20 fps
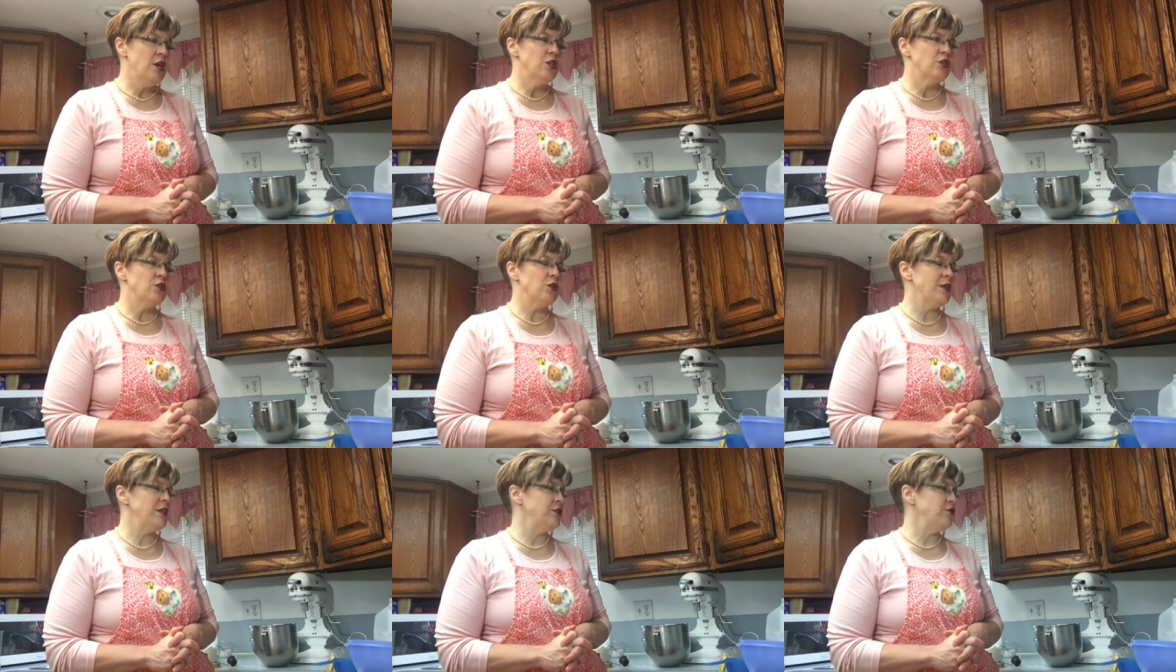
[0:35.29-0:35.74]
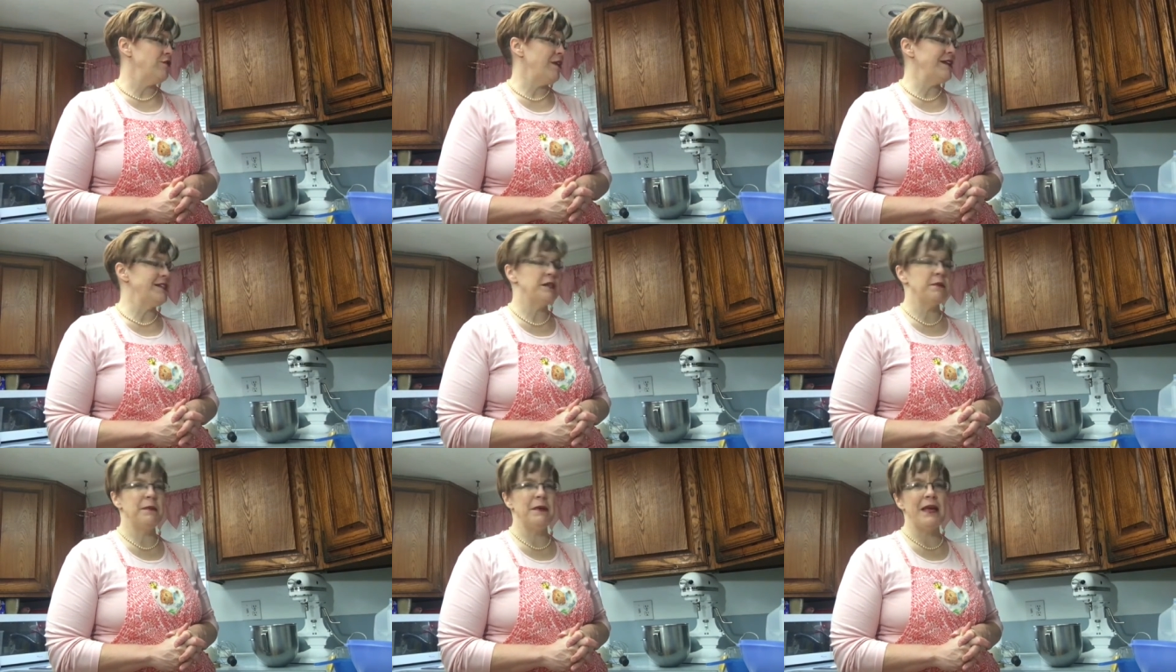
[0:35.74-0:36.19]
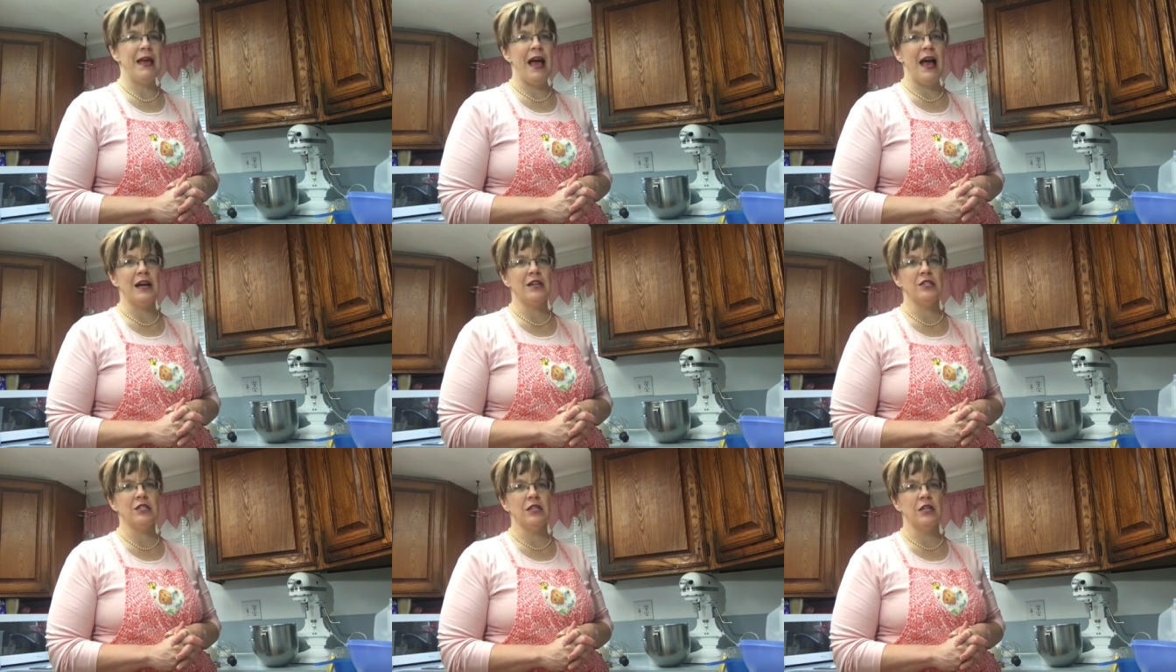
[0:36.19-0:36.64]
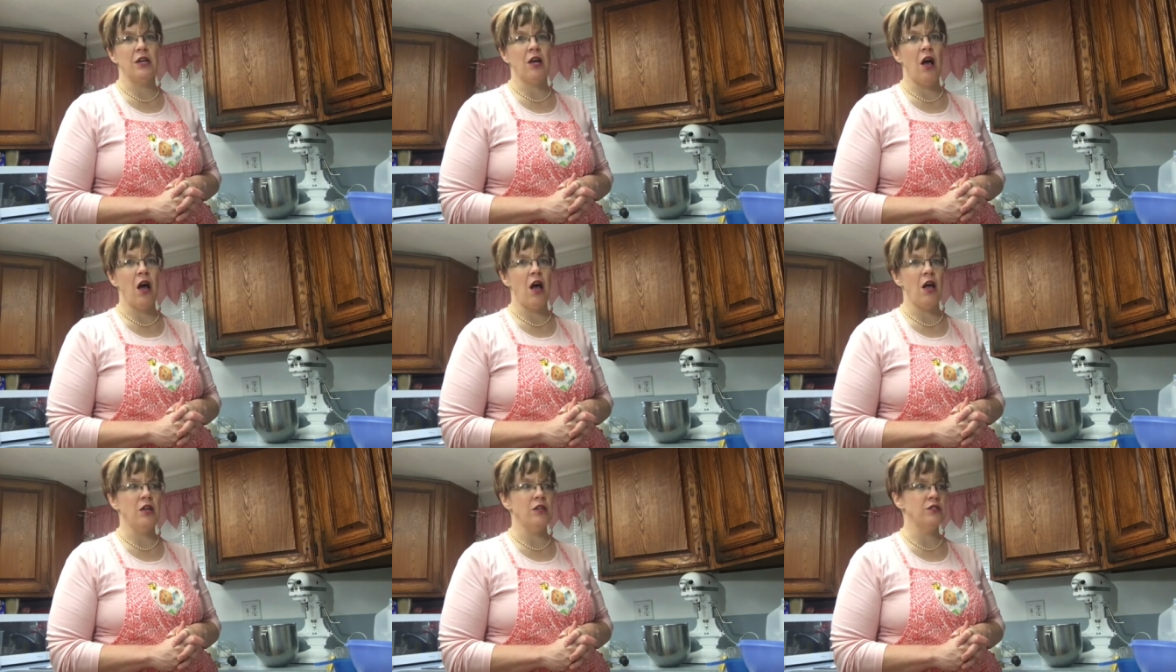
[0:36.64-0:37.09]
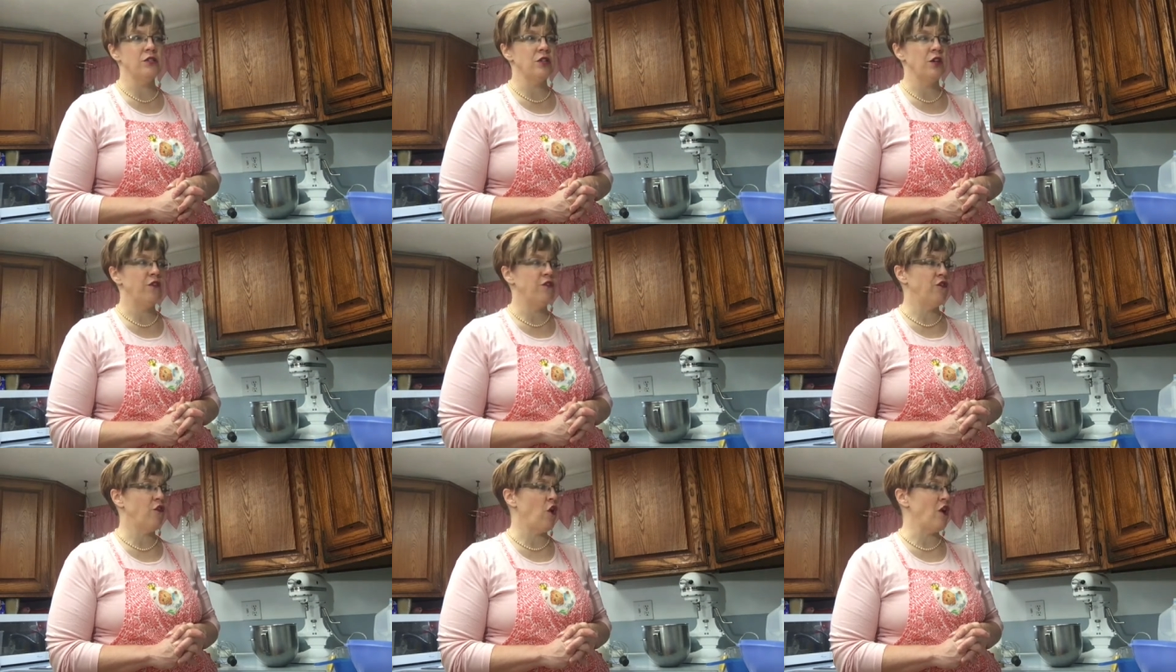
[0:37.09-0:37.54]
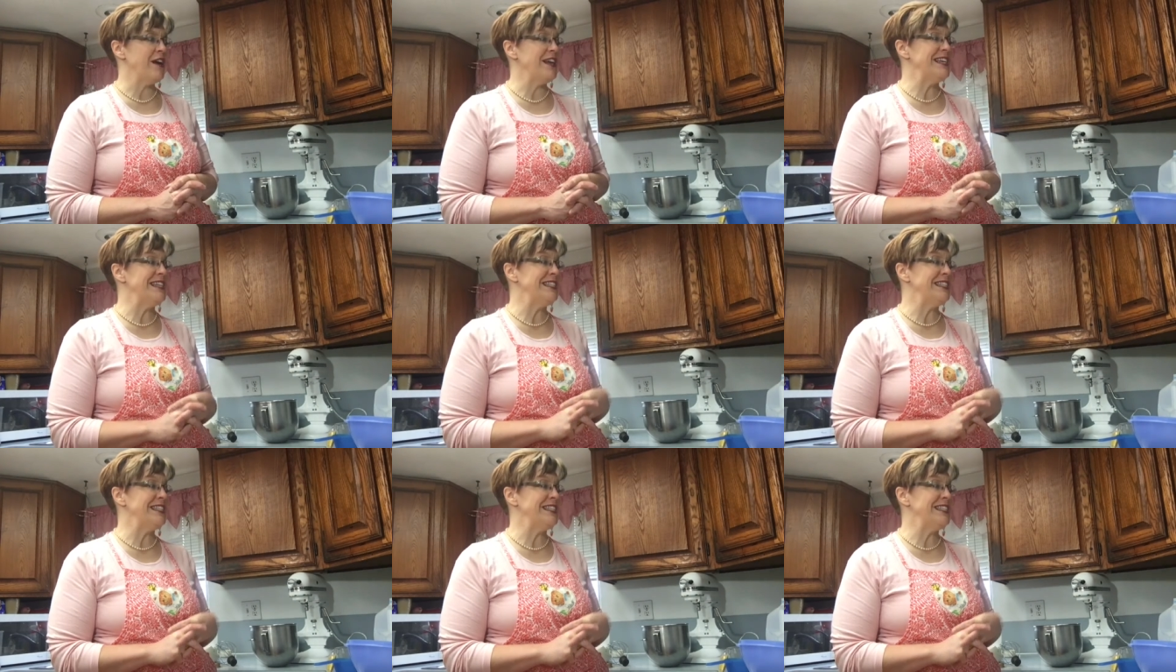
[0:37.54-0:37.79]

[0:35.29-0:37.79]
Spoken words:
So this recipe actually calls for